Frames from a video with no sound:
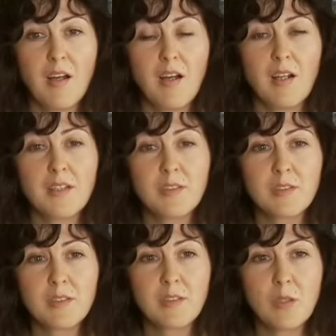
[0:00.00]
I
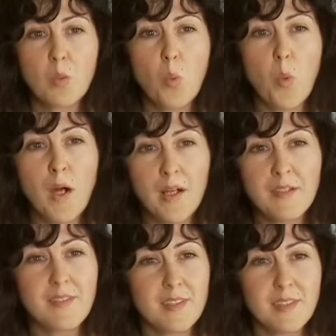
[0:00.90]
don't know
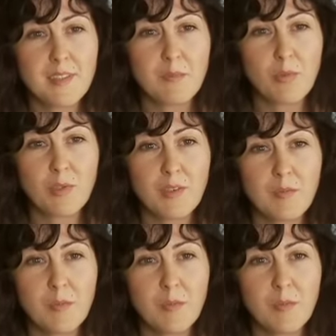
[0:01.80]
why this is important,